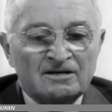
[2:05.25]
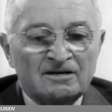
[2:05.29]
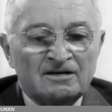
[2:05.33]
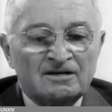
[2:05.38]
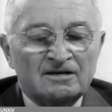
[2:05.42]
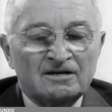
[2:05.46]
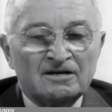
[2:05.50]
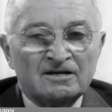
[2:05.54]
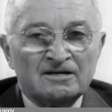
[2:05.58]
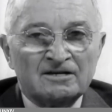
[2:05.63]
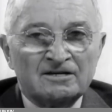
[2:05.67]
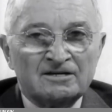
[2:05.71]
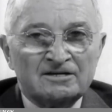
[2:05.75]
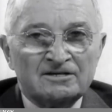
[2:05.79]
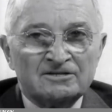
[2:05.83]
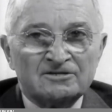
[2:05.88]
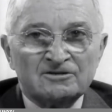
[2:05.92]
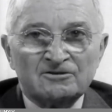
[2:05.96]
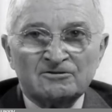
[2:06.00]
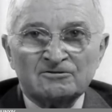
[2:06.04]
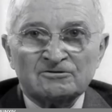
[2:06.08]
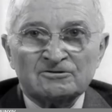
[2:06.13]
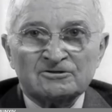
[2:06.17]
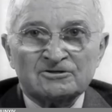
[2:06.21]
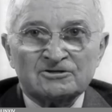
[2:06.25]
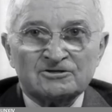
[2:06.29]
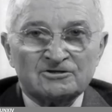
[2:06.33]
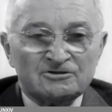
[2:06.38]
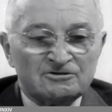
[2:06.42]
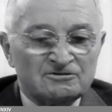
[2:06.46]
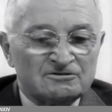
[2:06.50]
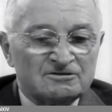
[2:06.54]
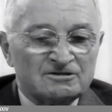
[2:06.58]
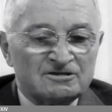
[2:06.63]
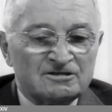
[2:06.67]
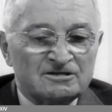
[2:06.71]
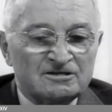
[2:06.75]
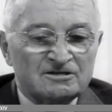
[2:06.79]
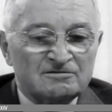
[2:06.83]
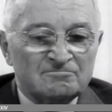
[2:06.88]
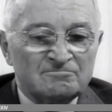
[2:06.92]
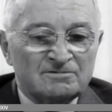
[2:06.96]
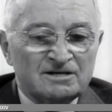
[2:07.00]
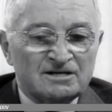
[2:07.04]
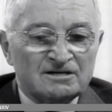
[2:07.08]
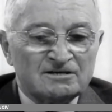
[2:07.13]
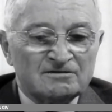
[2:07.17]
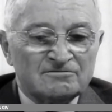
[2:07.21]
includes rebuilding the worn,
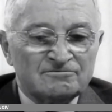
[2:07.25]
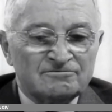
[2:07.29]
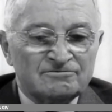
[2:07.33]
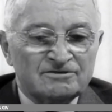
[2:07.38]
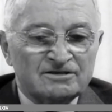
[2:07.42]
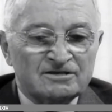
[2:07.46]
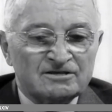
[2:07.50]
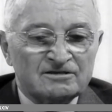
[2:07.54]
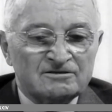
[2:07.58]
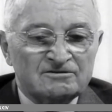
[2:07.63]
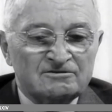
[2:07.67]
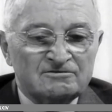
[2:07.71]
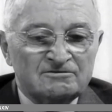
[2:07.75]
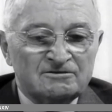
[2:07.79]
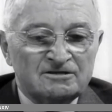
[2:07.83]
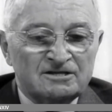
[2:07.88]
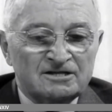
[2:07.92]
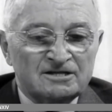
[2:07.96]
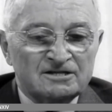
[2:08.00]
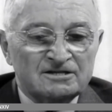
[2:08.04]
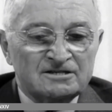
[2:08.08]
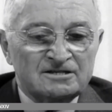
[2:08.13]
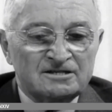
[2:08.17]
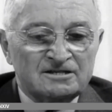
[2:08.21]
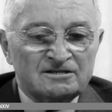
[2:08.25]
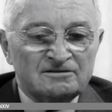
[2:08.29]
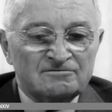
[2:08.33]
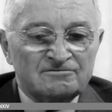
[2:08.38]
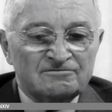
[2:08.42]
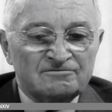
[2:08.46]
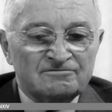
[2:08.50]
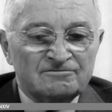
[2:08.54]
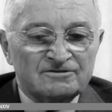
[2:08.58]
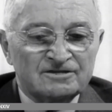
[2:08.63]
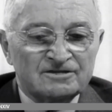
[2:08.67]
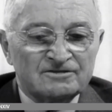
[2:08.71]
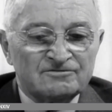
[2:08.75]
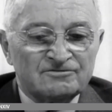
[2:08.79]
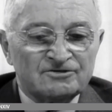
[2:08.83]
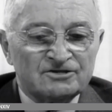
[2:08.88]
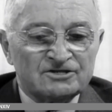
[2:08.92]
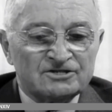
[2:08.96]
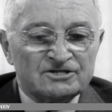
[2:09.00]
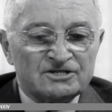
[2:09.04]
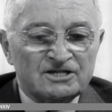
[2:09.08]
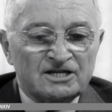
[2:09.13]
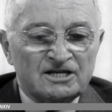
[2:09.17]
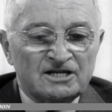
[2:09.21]
devastated areas of Europe, removing
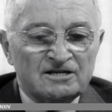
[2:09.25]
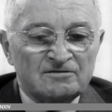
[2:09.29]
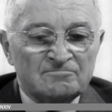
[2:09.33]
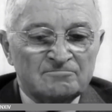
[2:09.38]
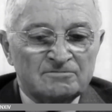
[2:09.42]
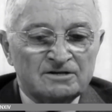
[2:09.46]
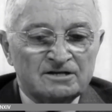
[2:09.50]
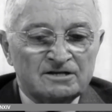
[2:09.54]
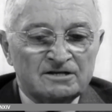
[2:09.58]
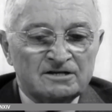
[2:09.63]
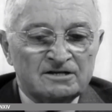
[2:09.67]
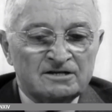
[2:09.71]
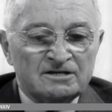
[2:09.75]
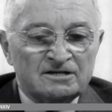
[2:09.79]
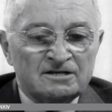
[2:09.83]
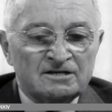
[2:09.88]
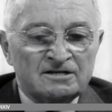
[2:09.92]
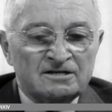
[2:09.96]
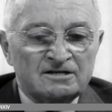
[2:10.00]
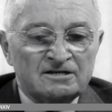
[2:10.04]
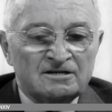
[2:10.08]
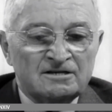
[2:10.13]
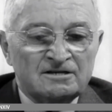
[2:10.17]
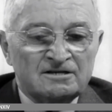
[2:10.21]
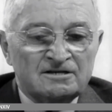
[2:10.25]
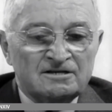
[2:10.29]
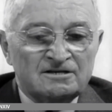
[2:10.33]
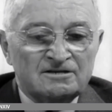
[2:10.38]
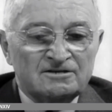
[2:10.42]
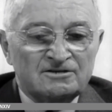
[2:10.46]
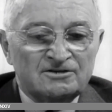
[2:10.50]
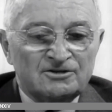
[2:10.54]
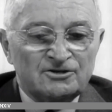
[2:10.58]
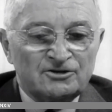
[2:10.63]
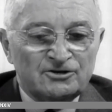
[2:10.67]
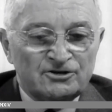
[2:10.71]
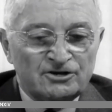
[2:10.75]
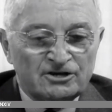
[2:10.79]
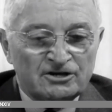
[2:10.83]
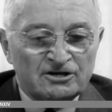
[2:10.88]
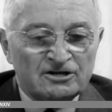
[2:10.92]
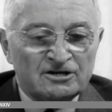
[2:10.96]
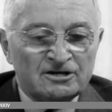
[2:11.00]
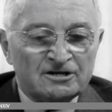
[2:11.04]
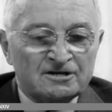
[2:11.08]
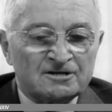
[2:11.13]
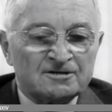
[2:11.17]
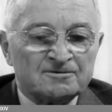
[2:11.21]
trade barriers, and modernizing European
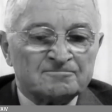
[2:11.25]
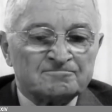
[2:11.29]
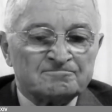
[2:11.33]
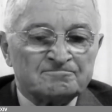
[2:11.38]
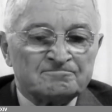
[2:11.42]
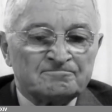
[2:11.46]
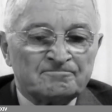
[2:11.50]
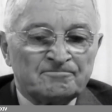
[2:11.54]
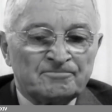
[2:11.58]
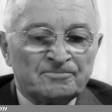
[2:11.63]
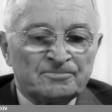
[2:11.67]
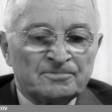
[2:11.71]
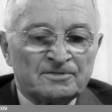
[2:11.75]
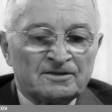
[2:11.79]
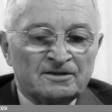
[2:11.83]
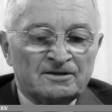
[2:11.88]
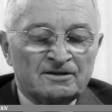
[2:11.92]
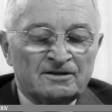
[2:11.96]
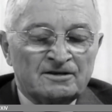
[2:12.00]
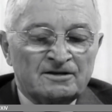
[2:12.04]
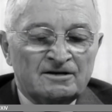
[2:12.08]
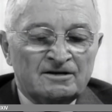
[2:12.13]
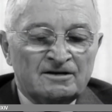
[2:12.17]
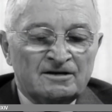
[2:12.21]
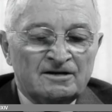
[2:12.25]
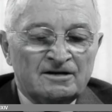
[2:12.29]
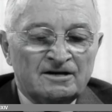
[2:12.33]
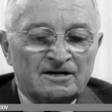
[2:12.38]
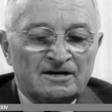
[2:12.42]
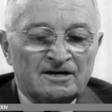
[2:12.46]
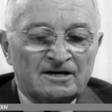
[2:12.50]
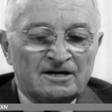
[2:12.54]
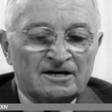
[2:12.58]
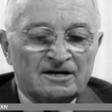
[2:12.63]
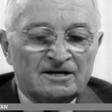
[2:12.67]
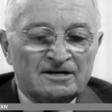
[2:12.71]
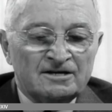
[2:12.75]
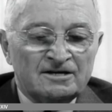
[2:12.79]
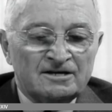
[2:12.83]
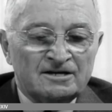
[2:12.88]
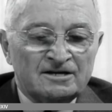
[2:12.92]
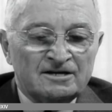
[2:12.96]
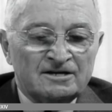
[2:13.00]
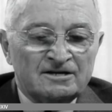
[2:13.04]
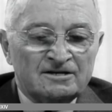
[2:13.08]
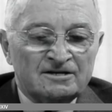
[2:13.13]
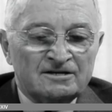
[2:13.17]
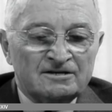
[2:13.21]
industry. The U.S. promises to
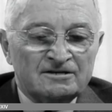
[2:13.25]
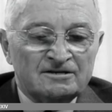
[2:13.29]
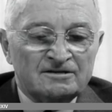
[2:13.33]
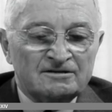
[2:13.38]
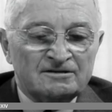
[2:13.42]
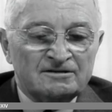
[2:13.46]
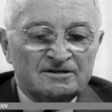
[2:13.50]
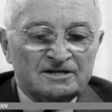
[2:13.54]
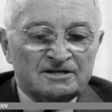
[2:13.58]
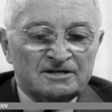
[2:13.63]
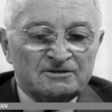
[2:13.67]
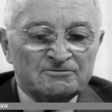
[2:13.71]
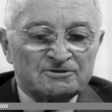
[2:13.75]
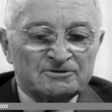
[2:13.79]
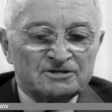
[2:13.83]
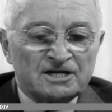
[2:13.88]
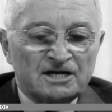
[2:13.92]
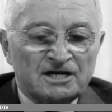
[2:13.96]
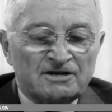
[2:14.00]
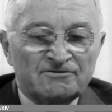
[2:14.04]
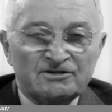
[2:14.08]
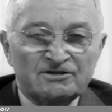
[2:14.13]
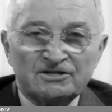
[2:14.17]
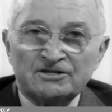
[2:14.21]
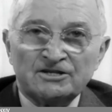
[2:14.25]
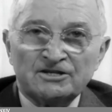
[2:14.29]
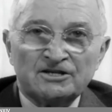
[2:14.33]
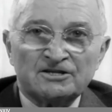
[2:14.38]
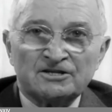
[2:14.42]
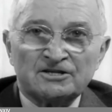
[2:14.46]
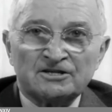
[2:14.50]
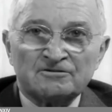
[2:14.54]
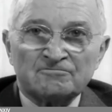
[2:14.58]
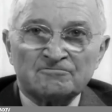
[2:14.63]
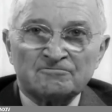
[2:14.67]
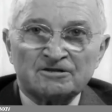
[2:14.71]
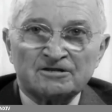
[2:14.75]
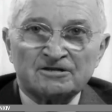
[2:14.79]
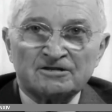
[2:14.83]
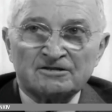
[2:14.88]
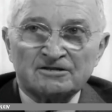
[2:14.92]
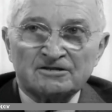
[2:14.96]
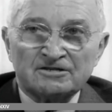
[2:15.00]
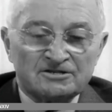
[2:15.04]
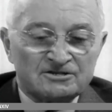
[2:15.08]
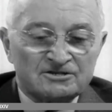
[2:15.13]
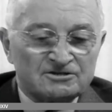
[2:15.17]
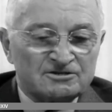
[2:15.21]
put at least $5 billion towards the
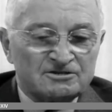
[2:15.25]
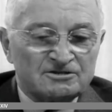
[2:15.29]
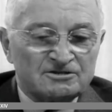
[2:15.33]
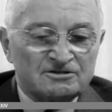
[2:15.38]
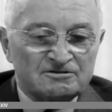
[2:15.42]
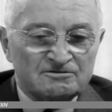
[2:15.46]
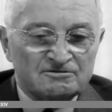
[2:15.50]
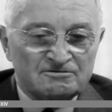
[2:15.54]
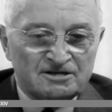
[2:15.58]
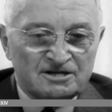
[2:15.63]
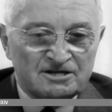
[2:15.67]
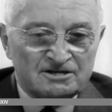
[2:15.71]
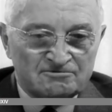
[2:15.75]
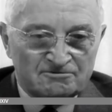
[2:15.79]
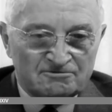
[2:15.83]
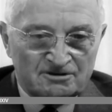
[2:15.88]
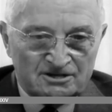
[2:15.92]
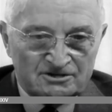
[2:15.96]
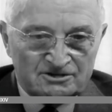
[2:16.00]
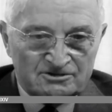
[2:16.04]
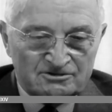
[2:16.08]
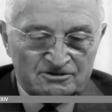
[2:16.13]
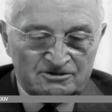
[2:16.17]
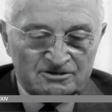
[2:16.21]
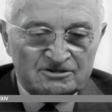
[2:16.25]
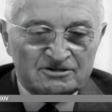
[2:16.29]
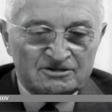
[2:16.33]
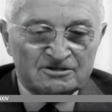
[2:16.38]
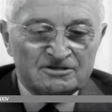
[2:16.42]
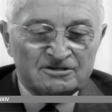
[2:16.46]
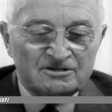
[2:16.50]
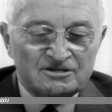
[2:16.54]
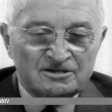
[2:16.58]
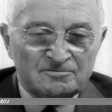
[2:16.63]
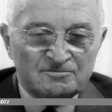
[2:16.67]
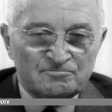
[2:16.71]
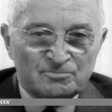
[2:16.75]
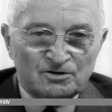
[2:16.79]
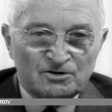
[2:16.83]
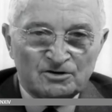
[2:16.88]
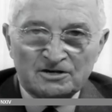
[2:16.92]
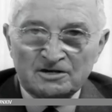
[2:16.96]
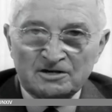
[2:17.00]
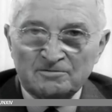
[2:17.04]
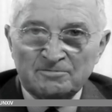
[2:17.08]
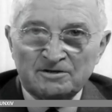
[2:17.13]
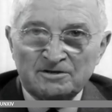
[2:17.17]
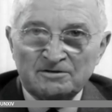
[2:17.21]
project. President Truman pledges to
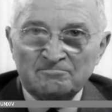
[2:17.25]
support